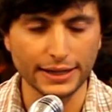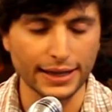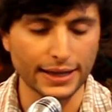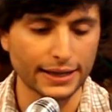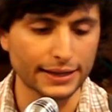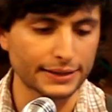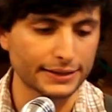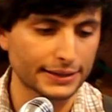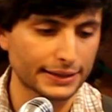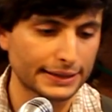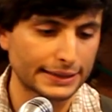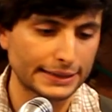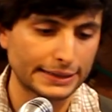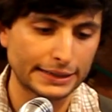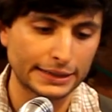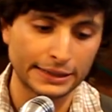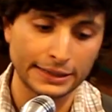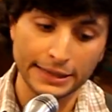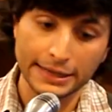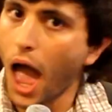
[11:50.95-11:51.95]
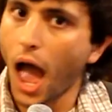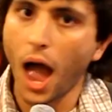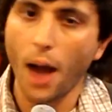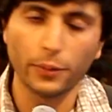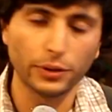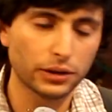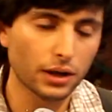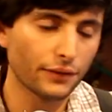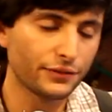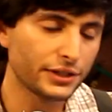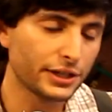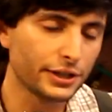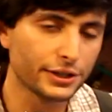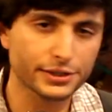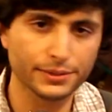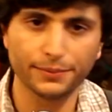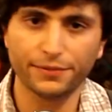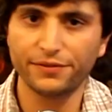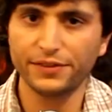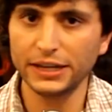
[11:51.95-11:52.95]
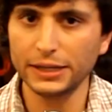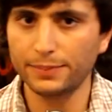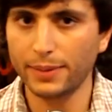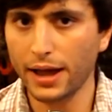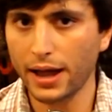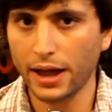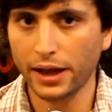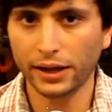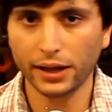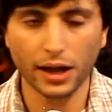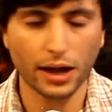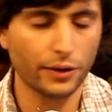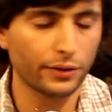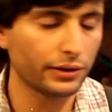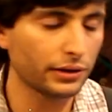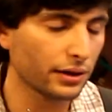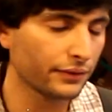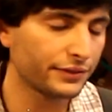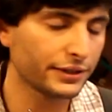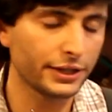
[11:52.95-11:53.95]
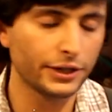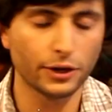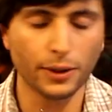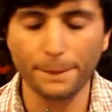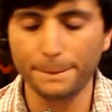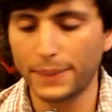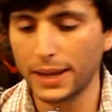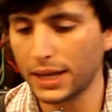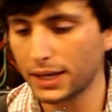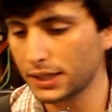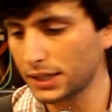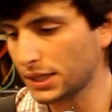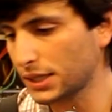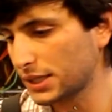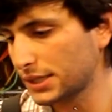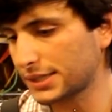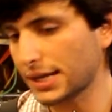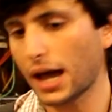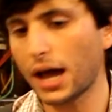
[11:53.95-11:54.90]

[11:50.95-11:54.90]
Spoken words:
And I would love to hear some feedback. I would love to hear opinions.